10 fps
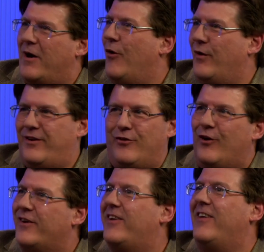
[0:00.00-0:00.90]
always
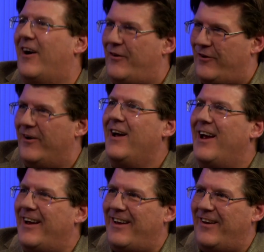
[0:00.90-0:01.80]
look to the under
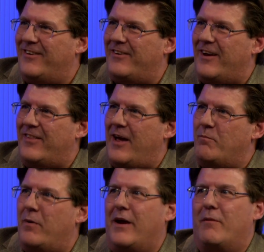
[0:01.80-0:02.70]
in cases like
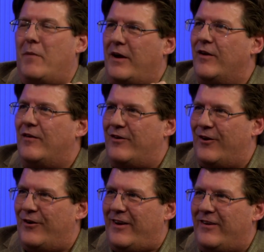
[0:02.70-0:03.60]
that. But my
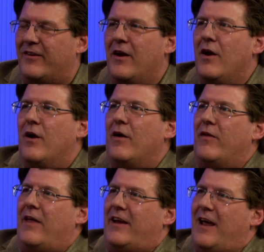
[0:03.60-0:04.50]
concern is,
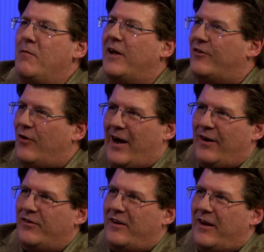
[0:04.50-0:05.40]
that game against
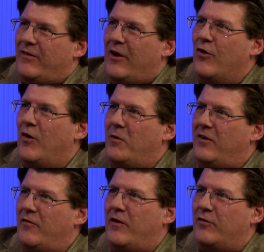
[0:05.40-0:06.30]
Ohio State, the Oklahoma
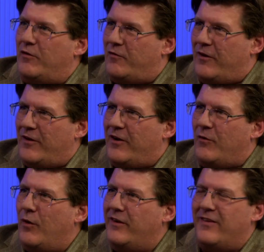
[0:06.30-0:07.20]
defense was very
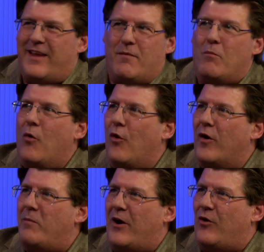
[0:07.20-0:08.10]
good. Wasn't that more
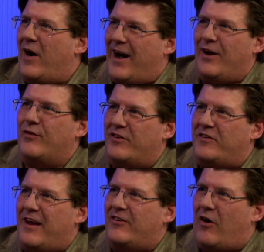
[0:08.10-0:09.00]
about Ohio
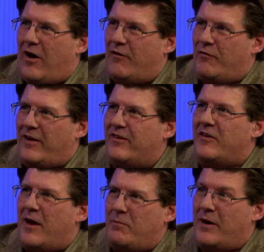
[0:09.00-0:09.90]
State's offense
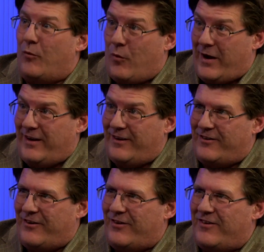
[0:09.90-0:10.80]
not being ready to start the